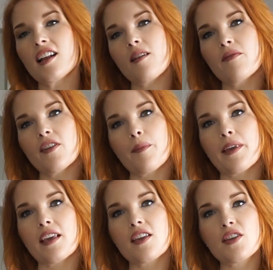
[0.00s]
I'm
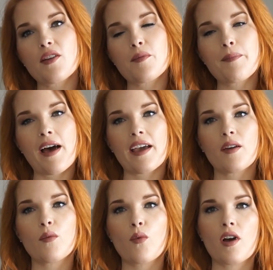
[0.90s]
filming my
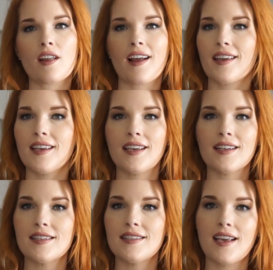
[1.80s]
what I eat
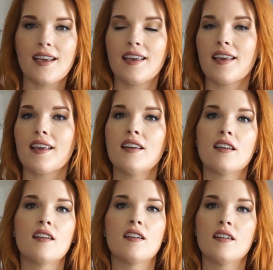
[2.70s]
in a day
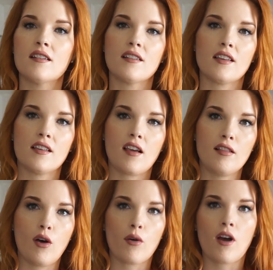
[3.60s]

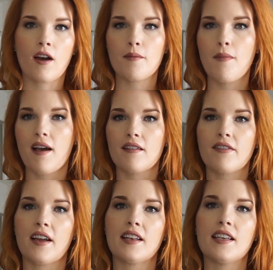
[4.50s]
low carb
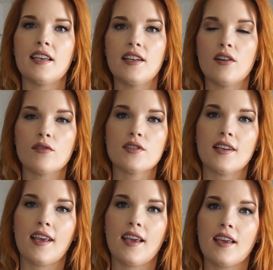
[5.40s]
modified keto
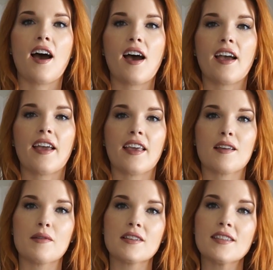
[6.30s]
today. I
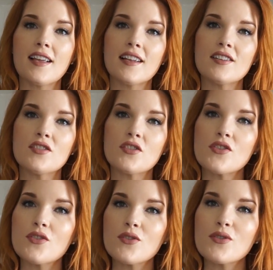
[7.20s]
am excited
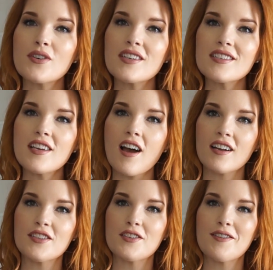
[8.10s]
to
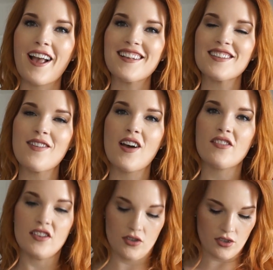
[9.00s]
talk to you guys about
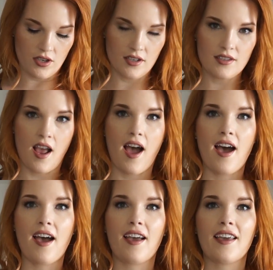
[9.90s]
these shirts.
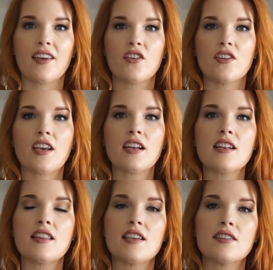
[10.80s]
I
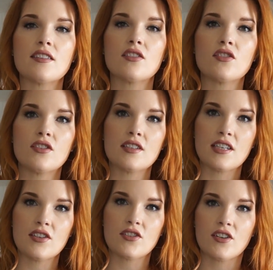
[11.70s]
created these
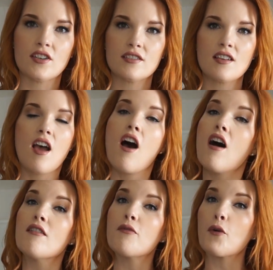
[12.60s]
t-shirts
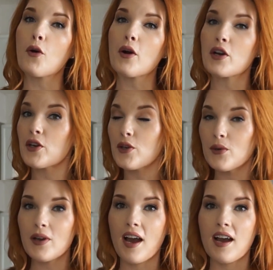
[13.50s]
for
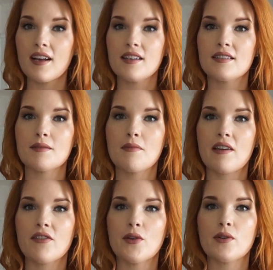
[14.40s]
you guys,
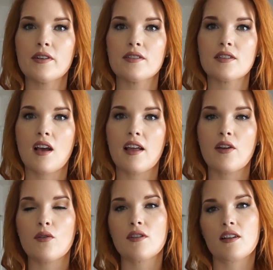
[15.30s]
my viewers. I
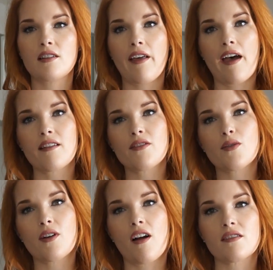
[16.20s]
know a lot of
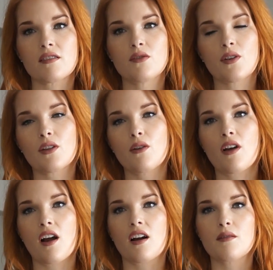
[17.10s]
you are also doing low
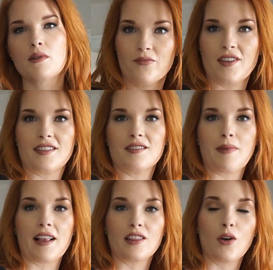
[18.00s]
carb. This is
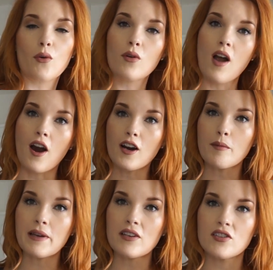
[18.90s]
my low
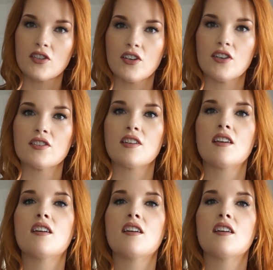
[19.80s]
carby shirt.